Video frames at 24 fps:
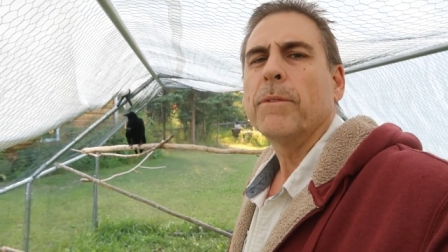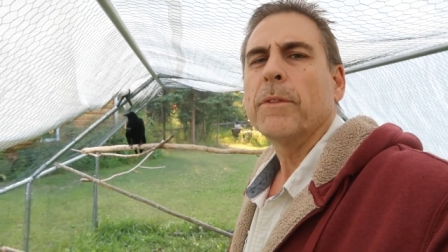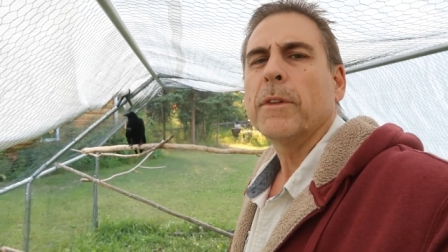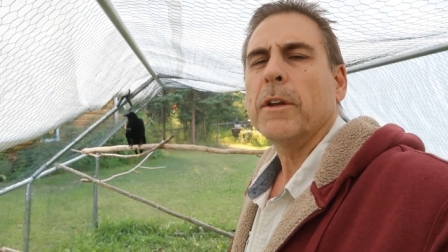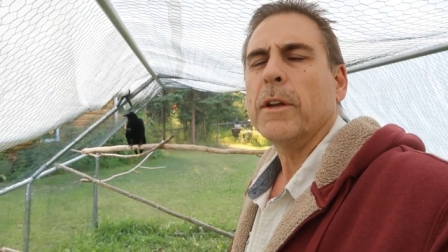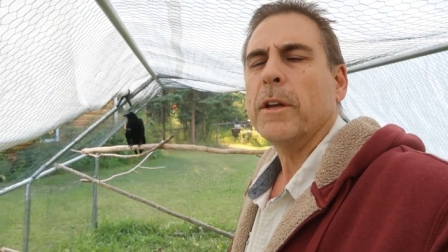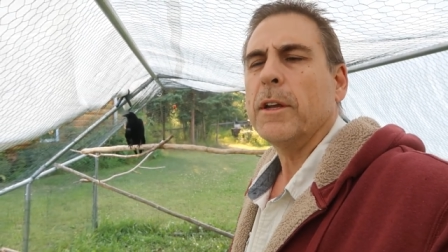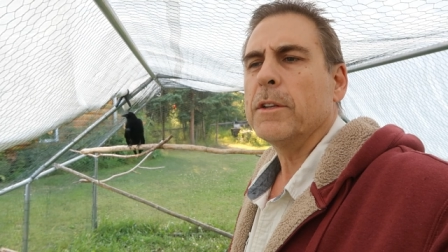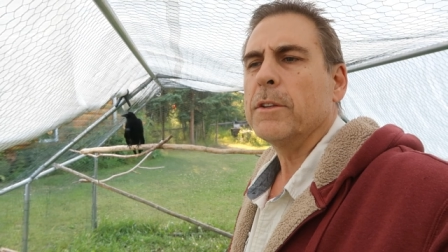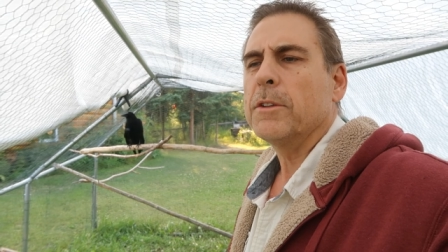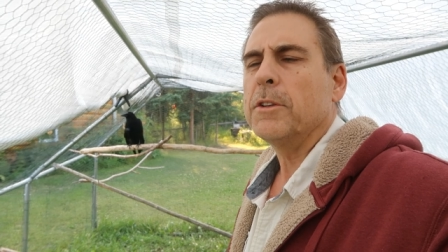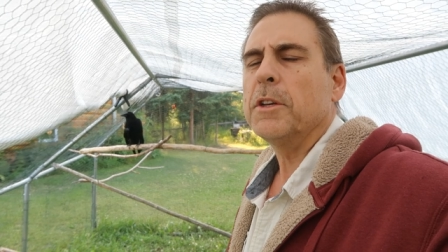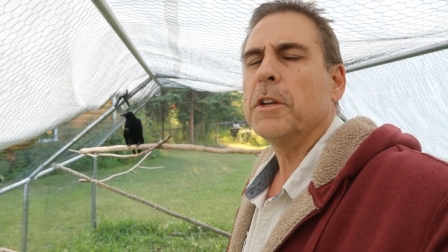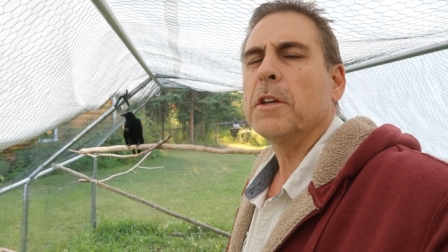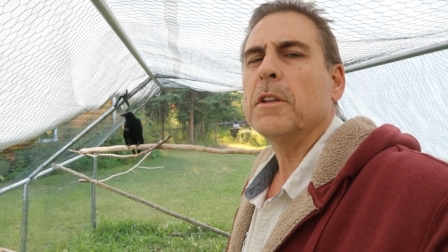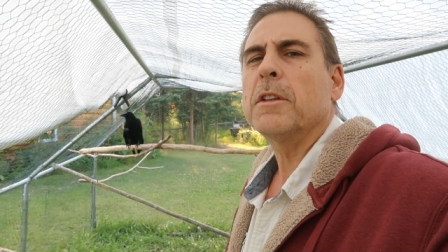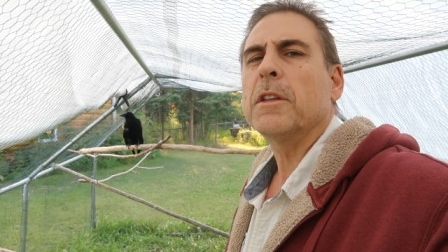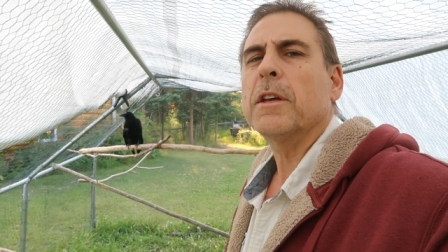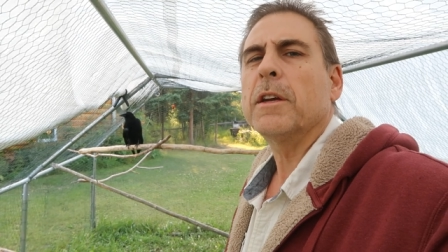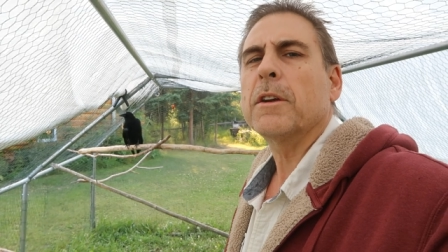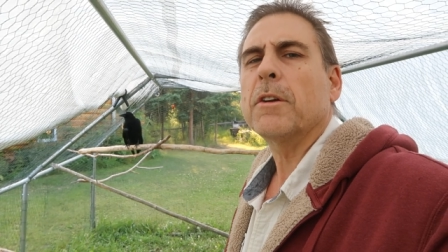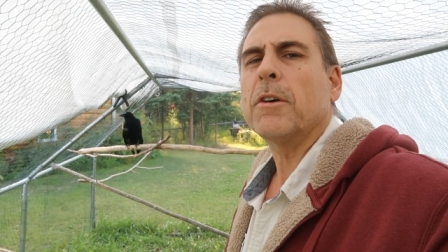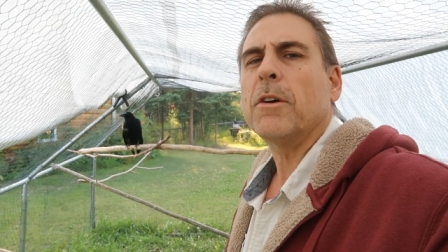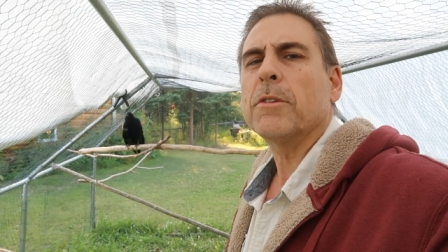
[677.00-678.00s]
And she can
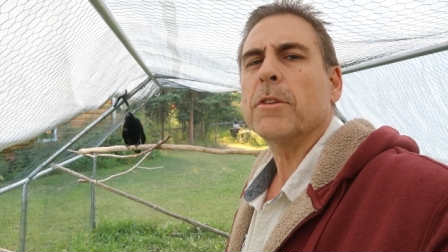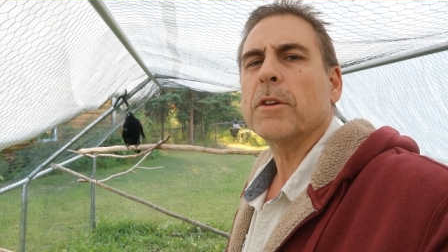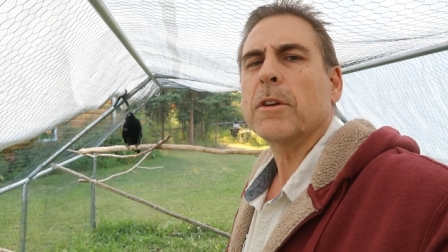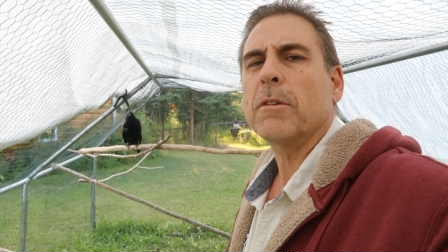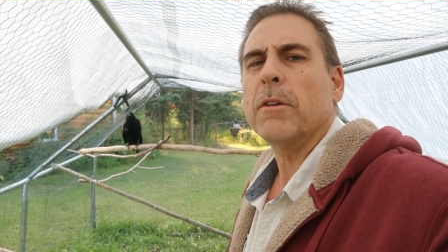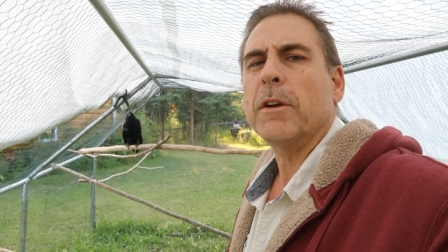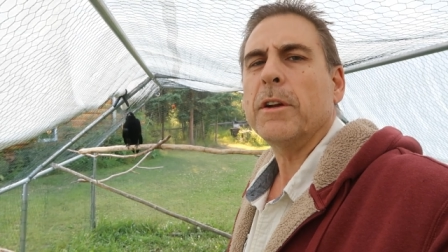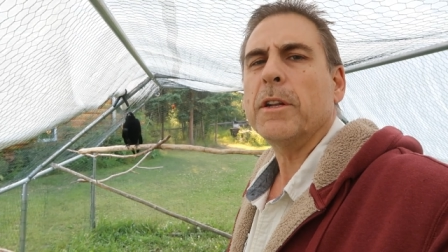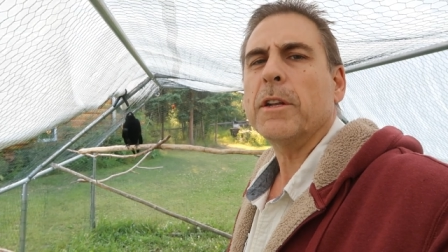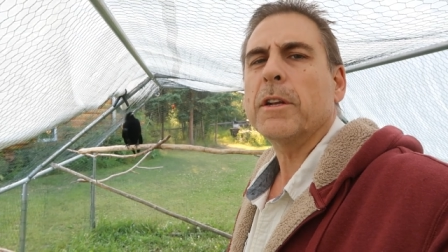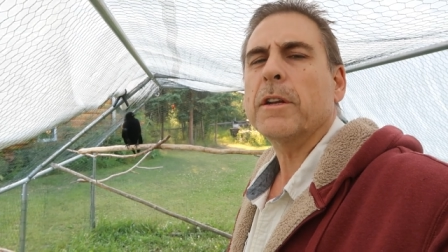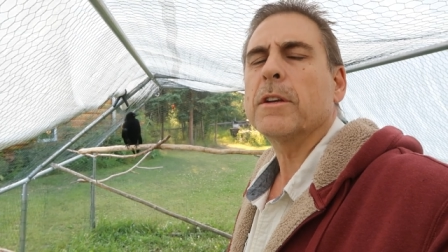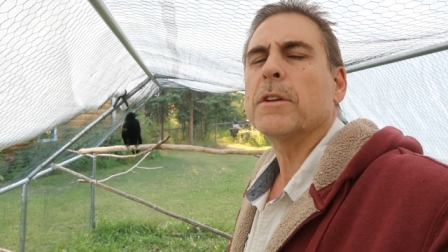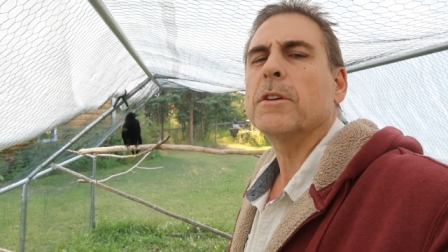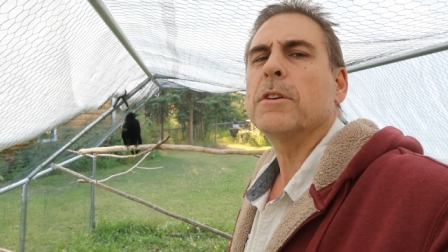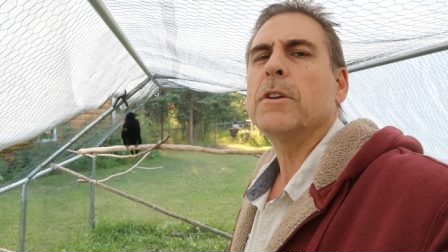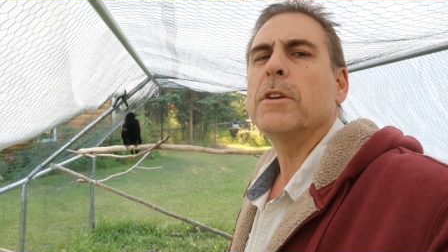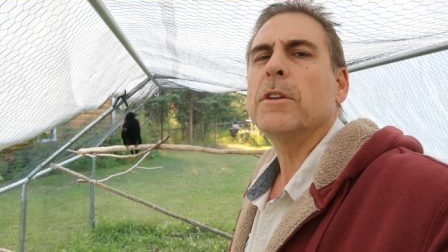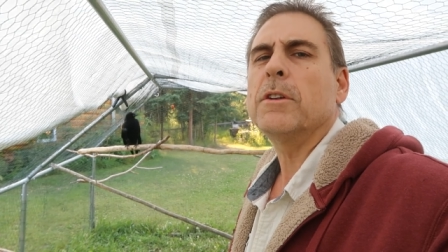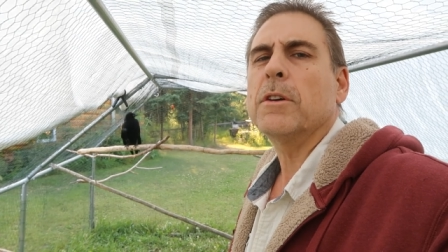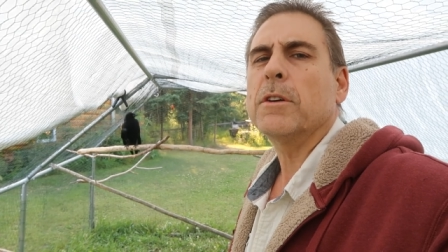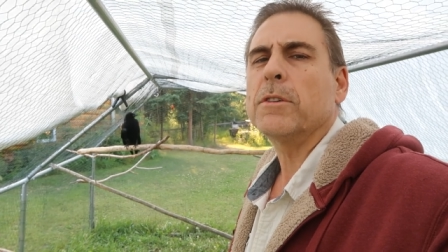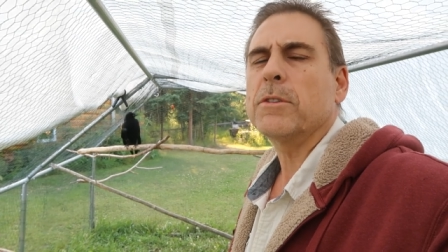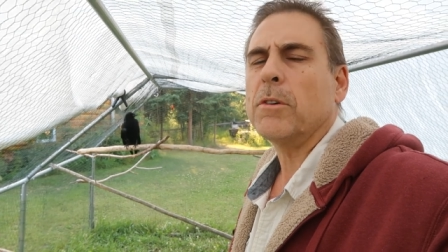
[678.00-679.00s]
take all the credit because
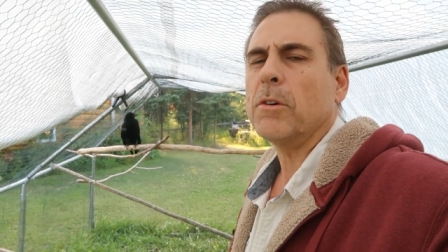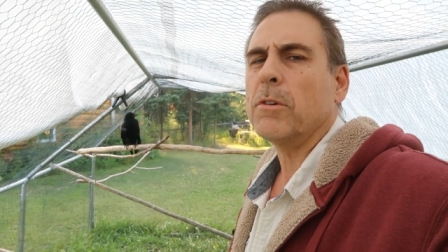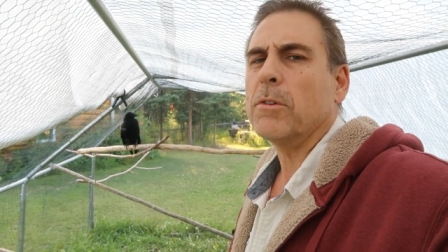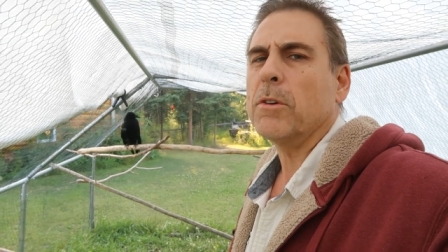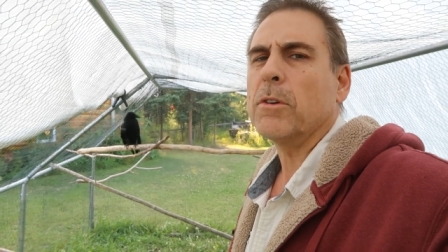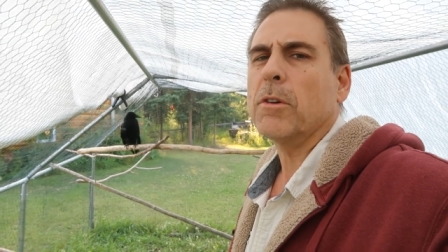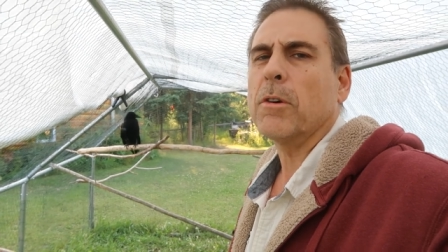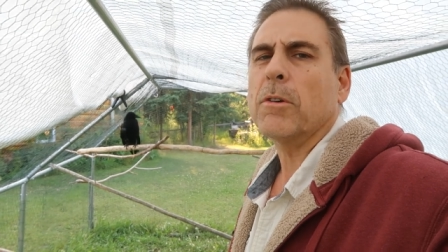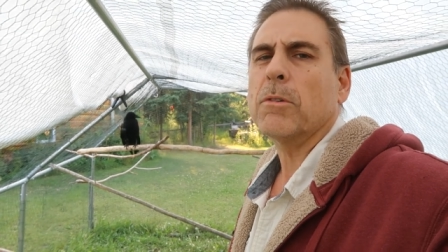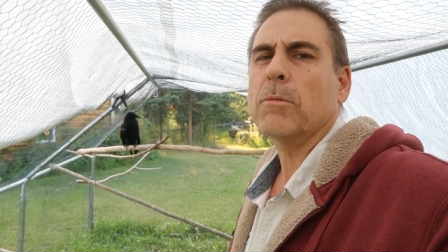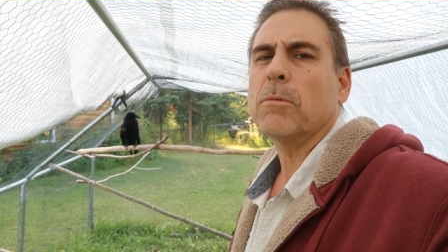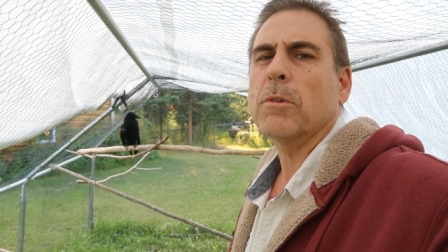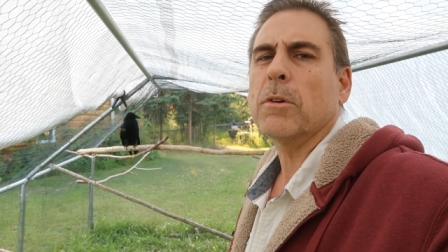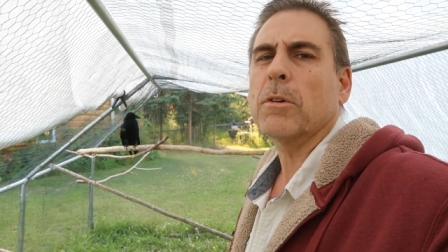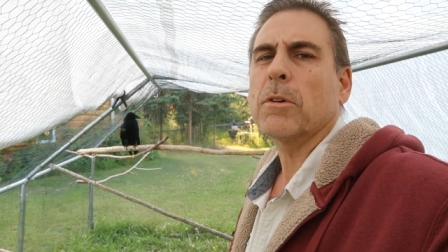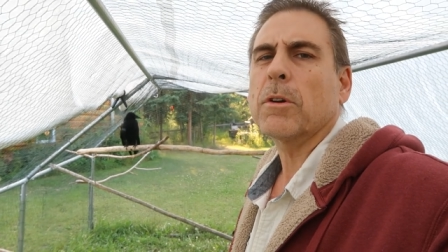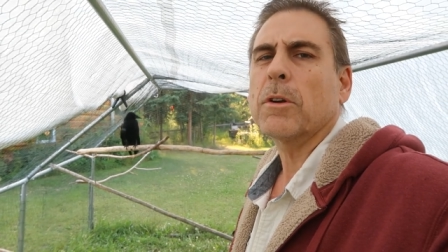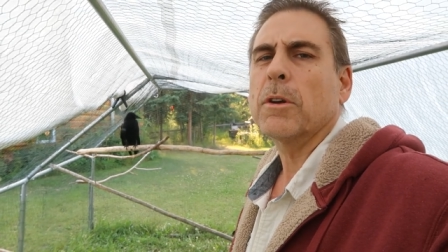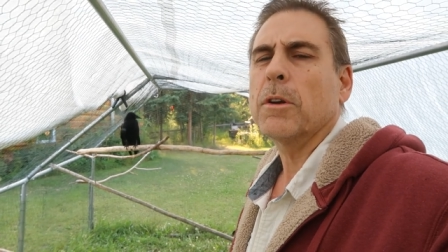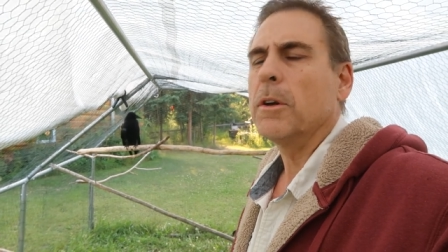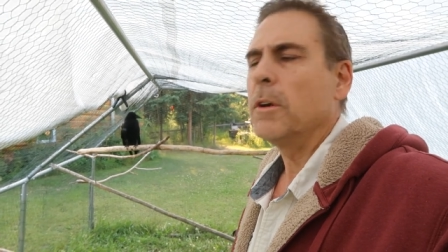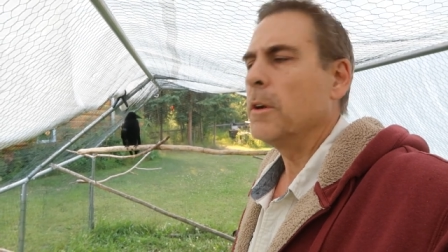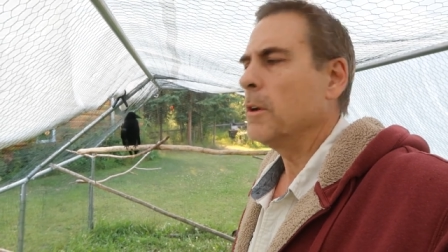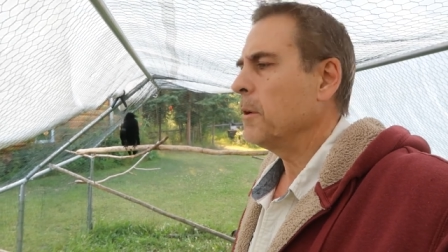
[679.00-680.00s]
she does all the hard
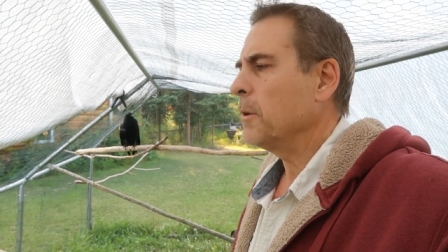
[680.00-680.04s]
work.